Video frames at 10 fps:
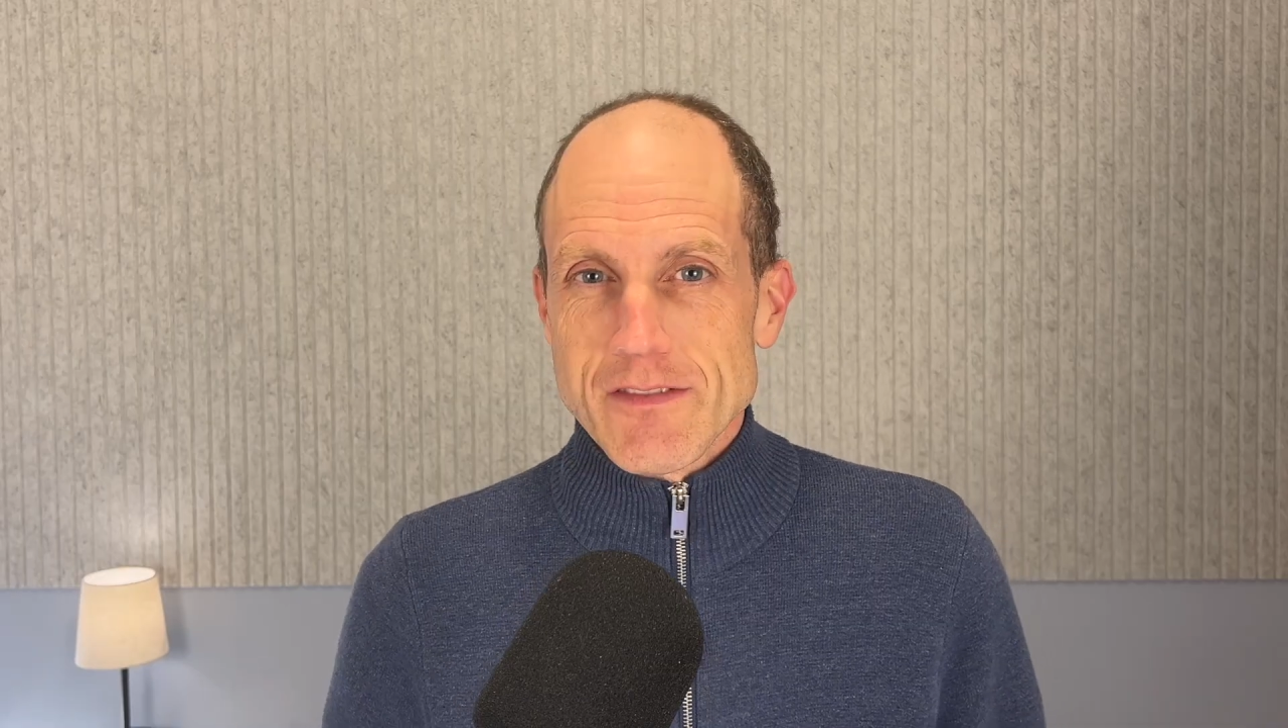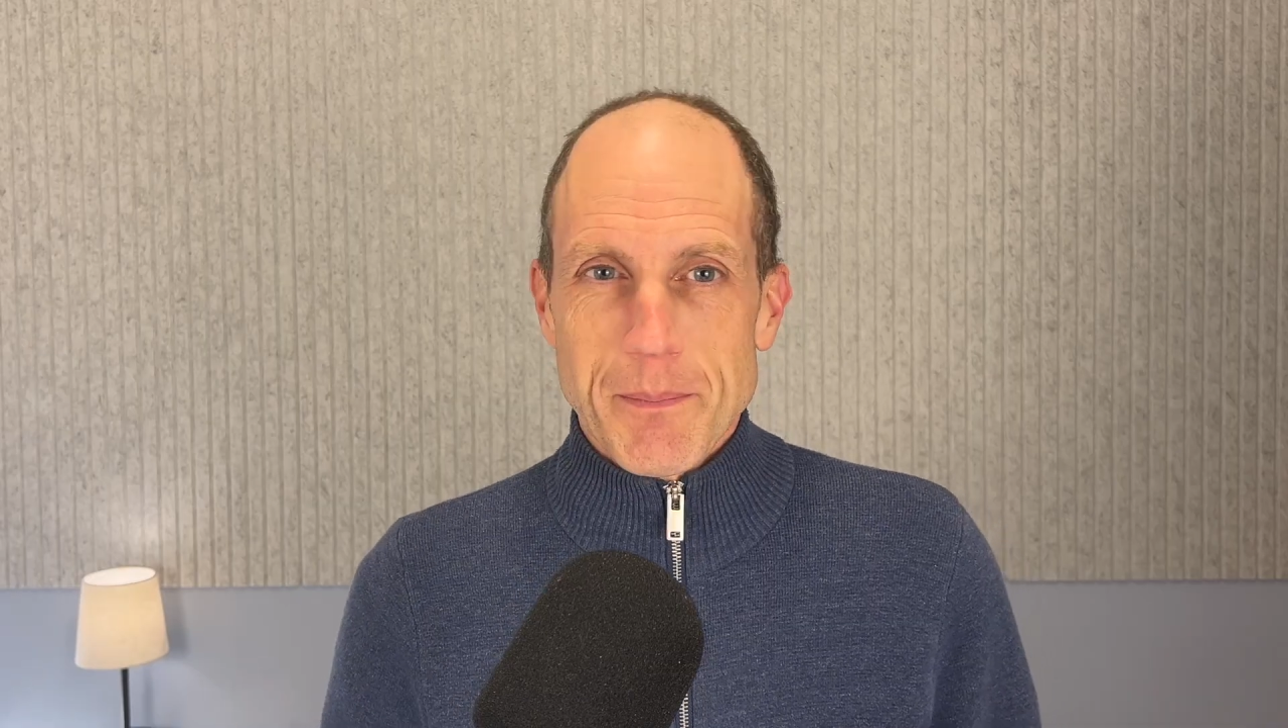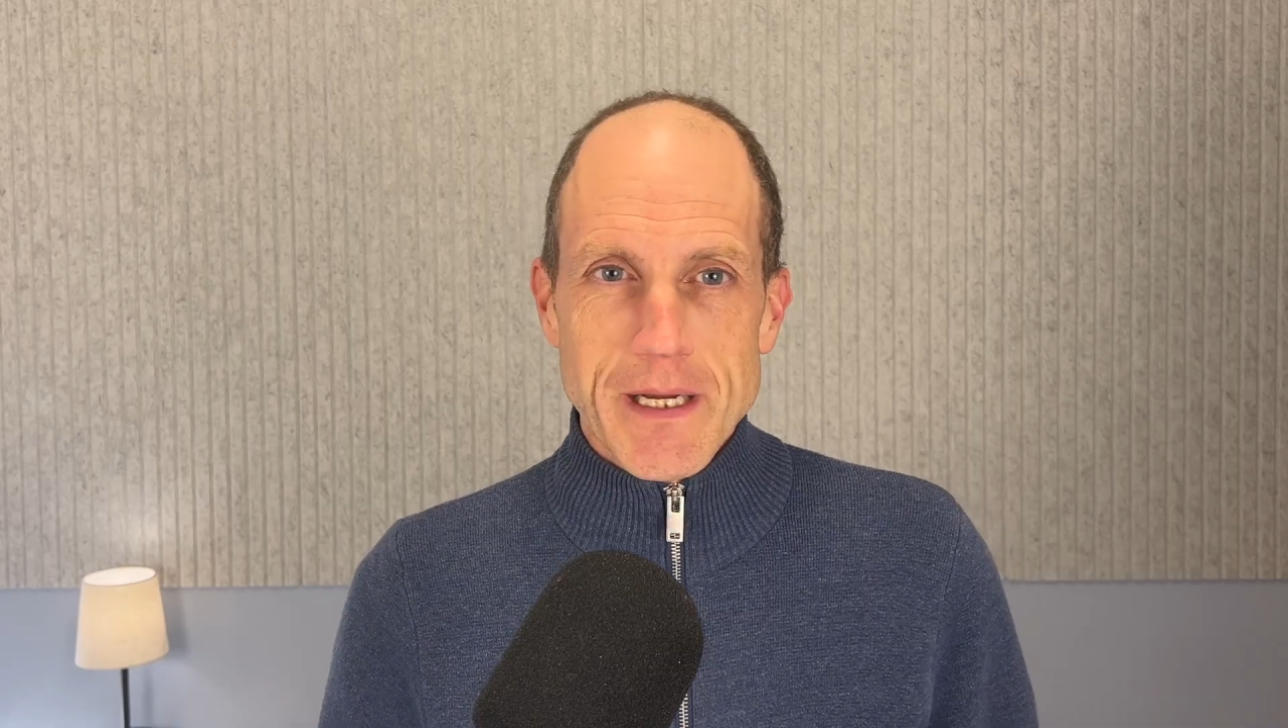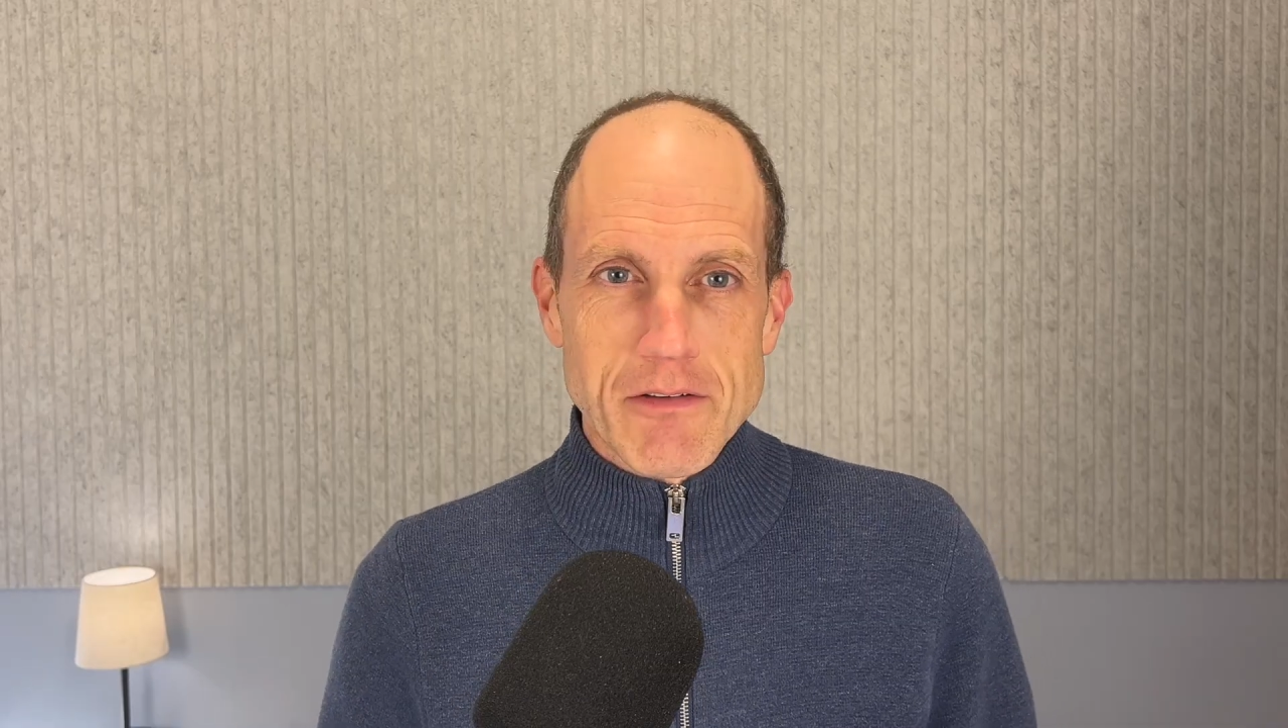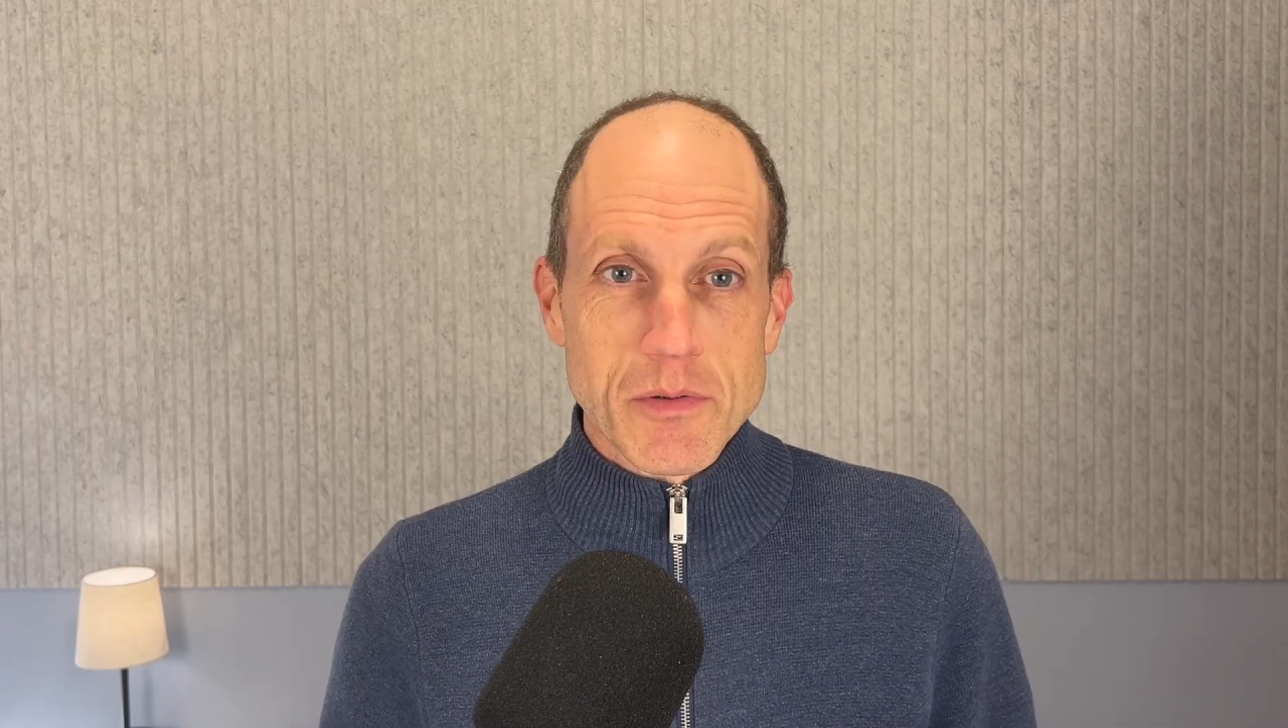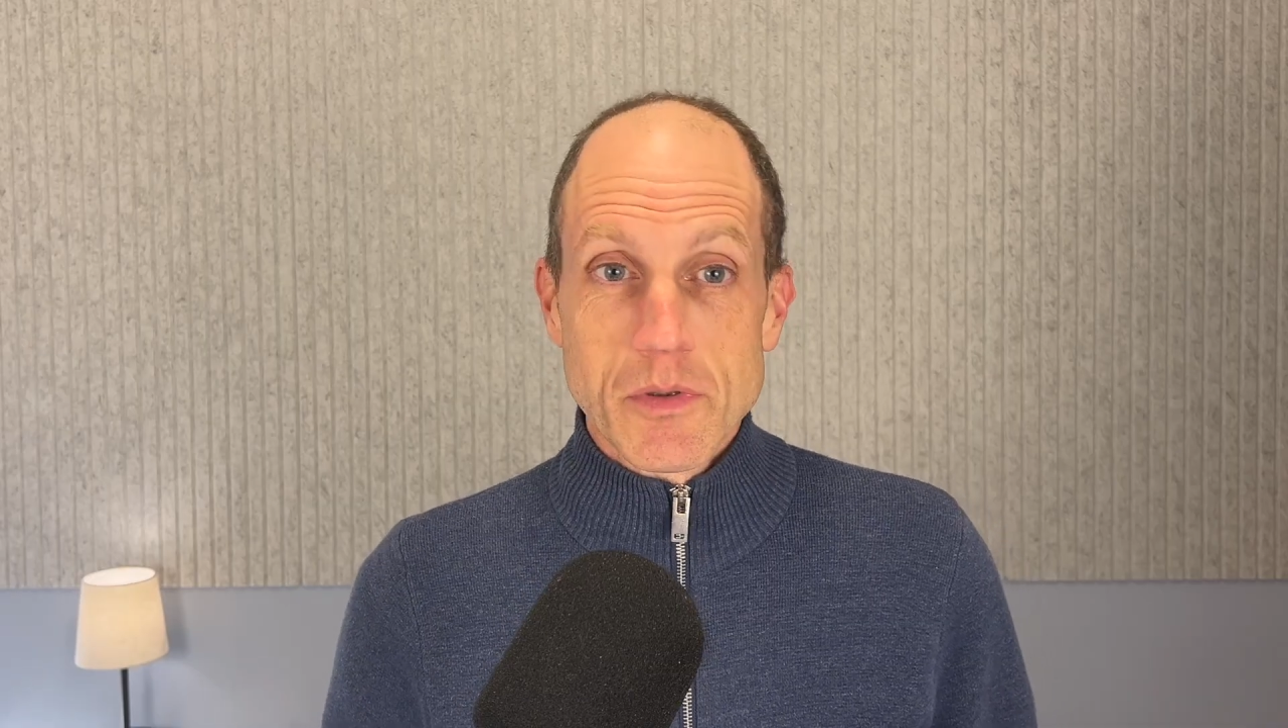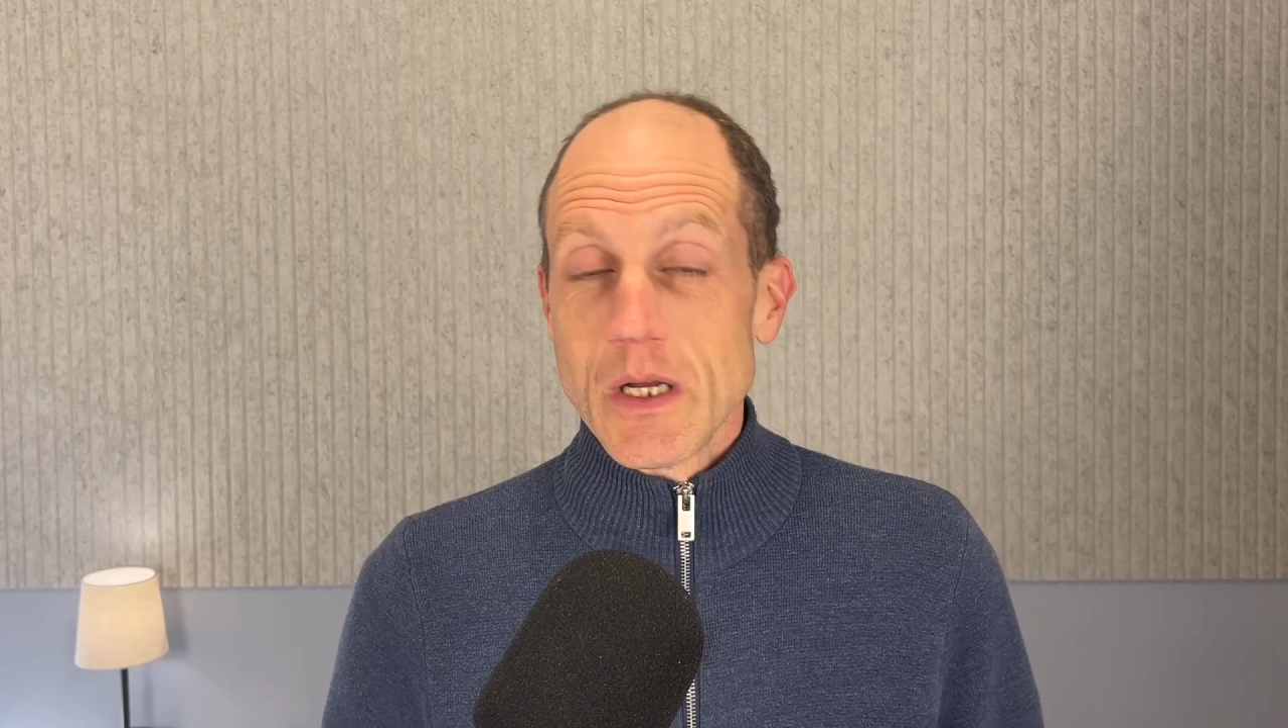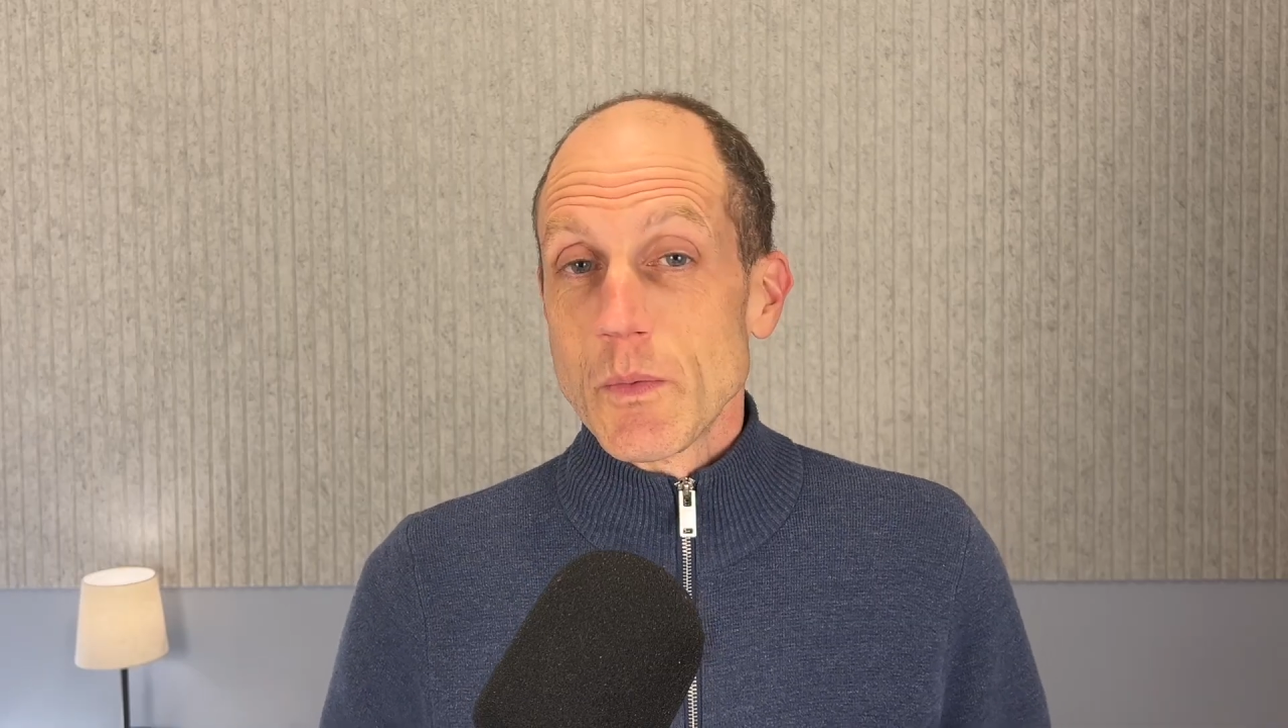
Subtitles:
for petrol